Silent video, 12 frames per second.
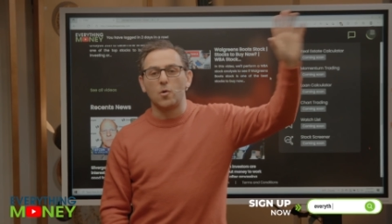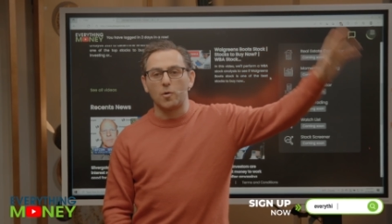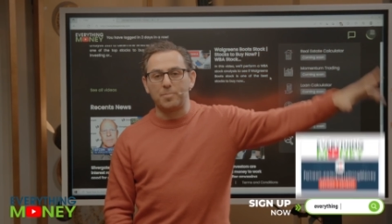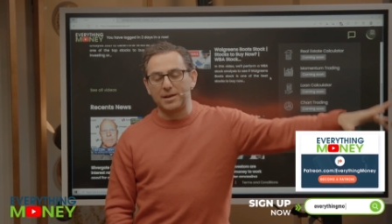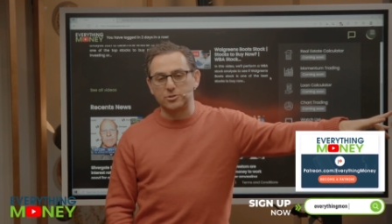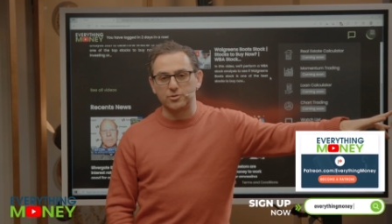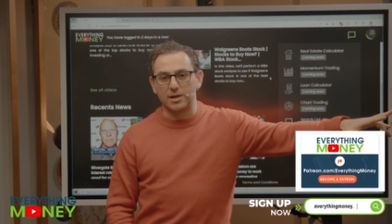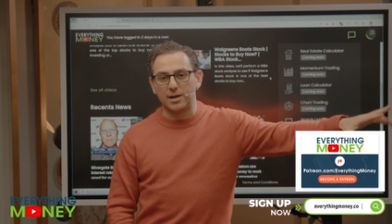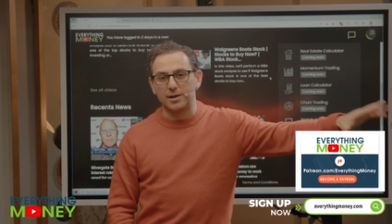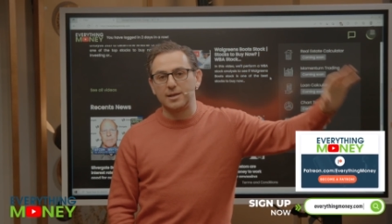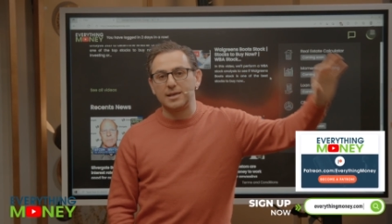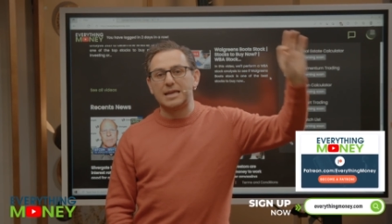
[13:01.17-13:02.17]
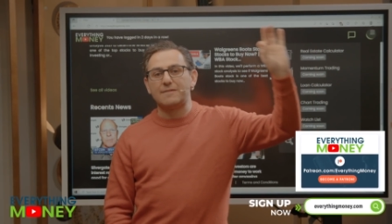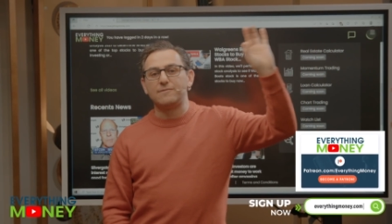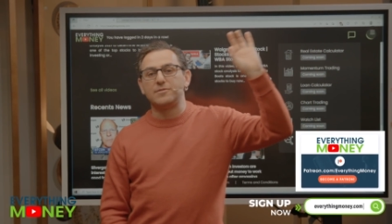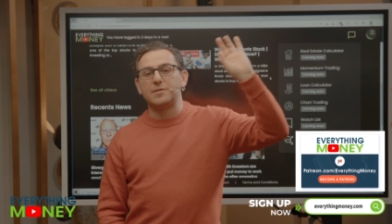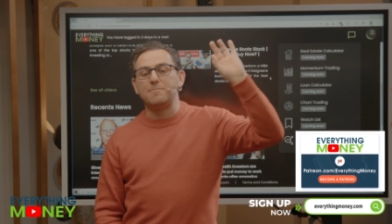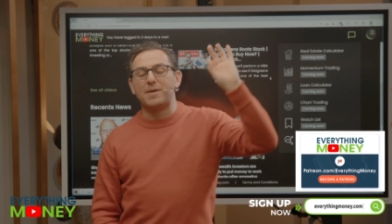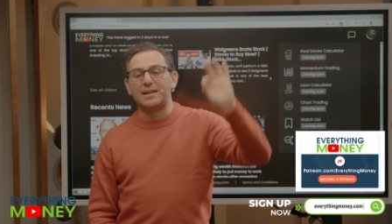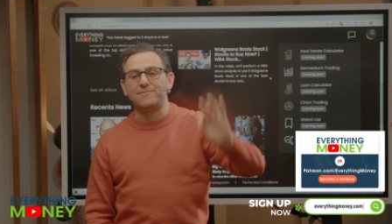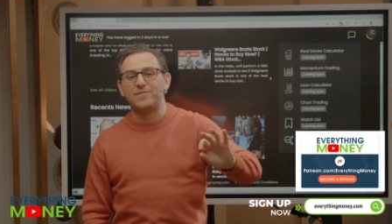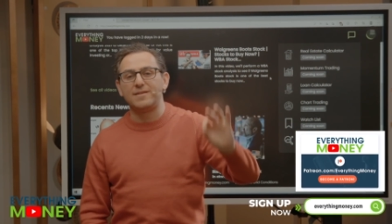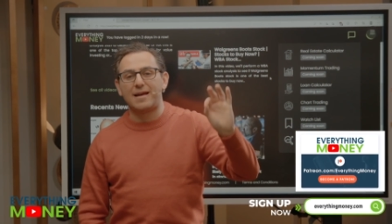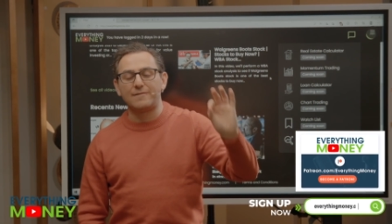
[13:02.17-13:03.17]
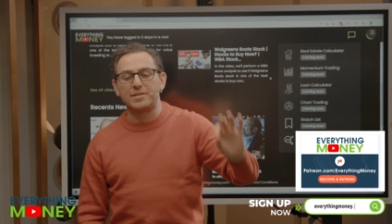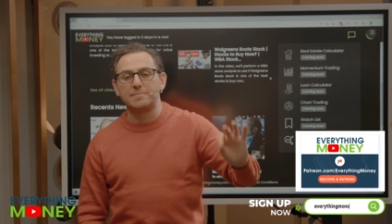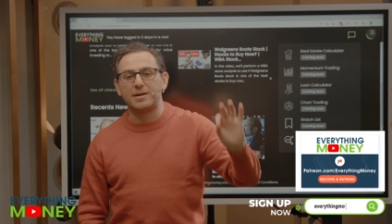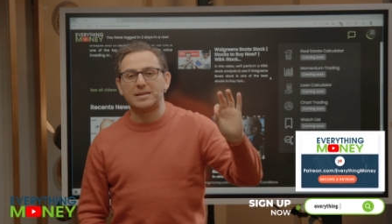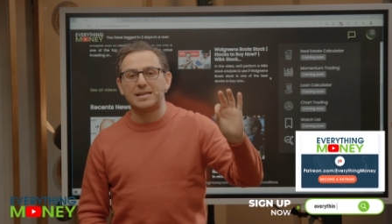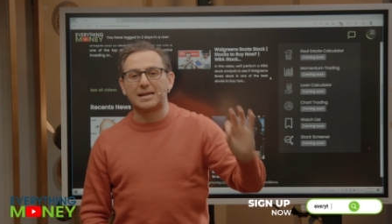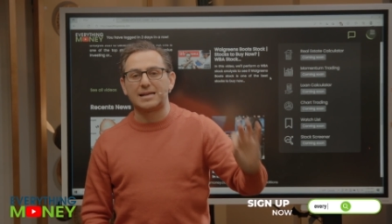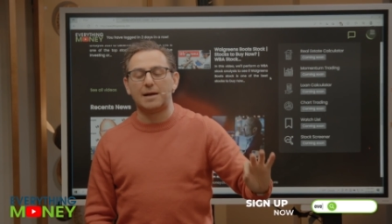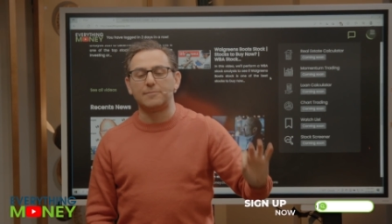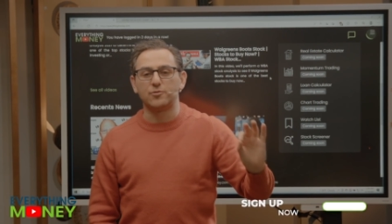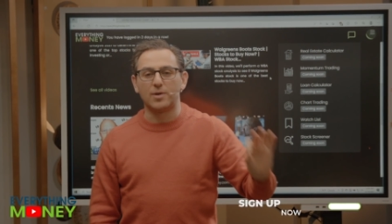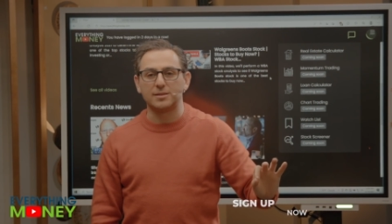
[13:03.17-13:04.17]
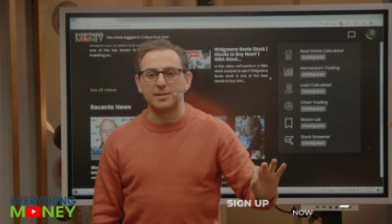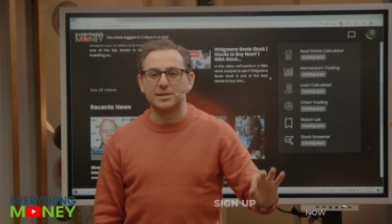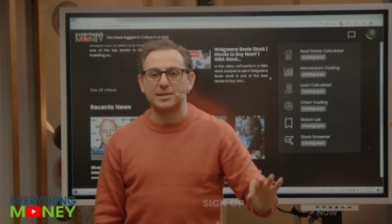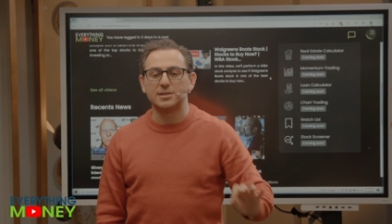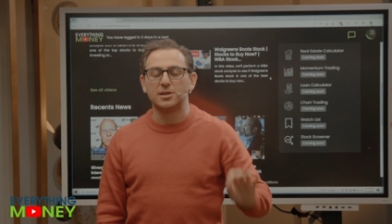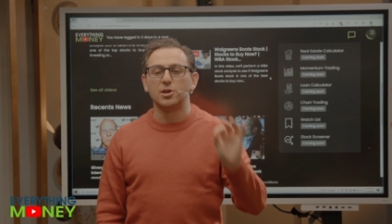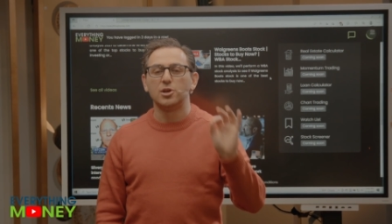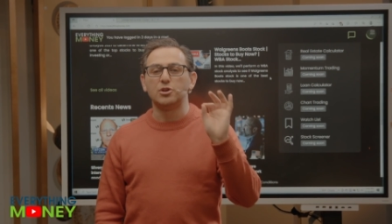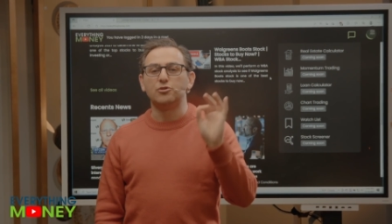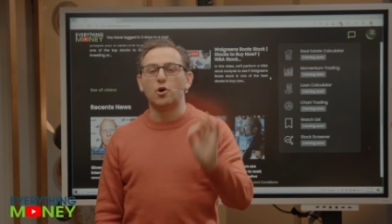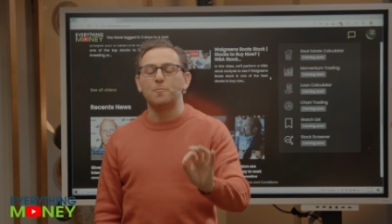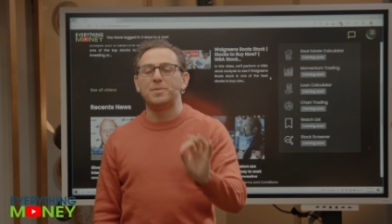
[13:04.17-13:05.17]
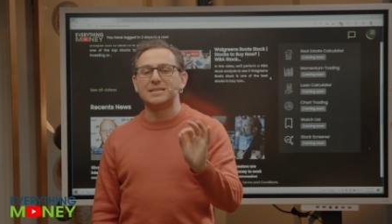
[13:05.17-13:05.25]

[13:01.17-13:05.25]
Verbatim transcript: or patreon the benefit of everythingmoney.com directly is you don't pay